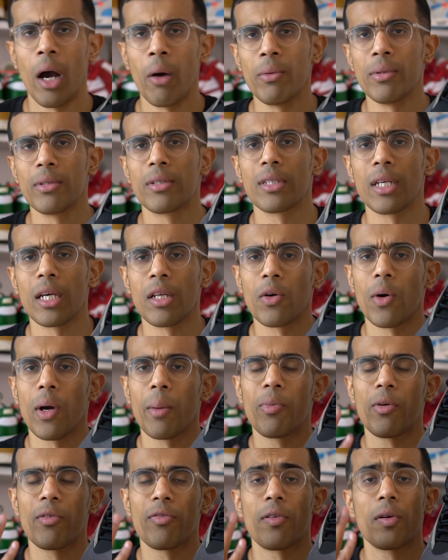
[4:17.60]
I will say though, I
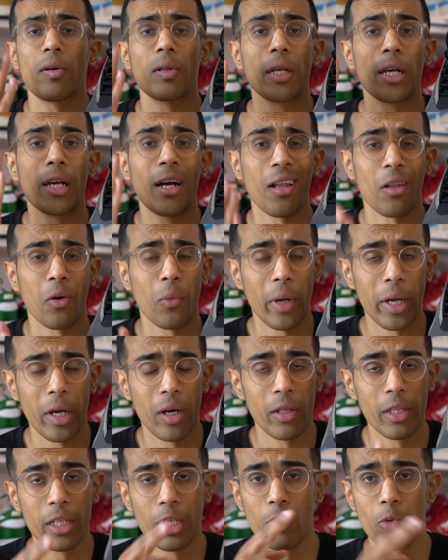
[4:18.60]
preferred the colorway
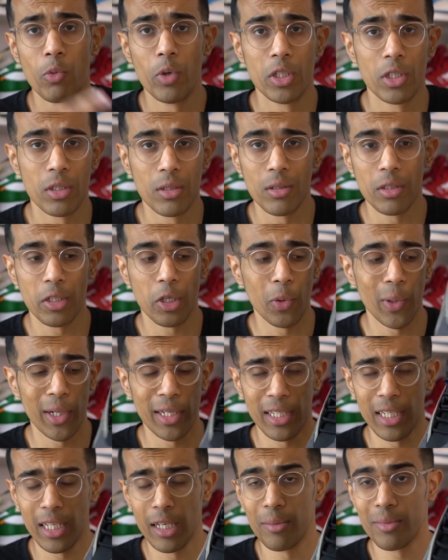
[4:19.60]
on the original
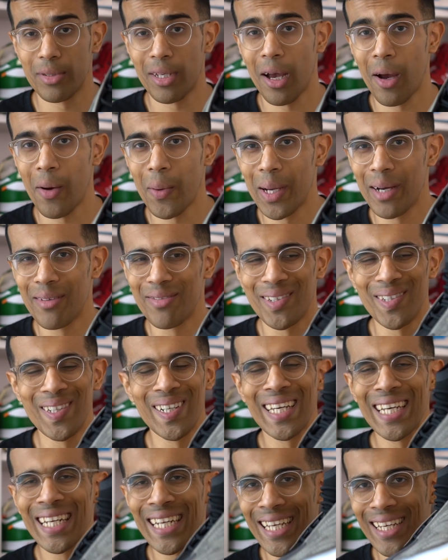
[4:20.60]
QNTMs. However,
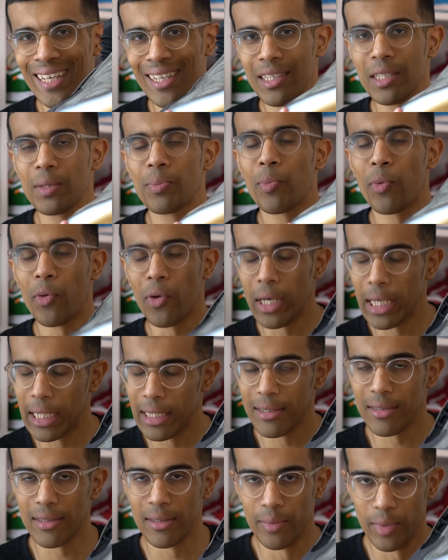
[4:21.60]
it is
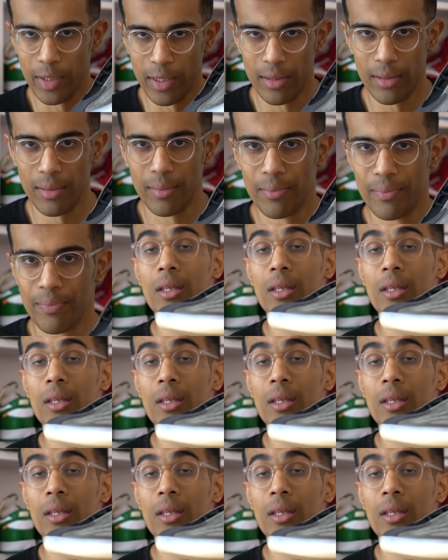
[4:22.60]
pretty similar.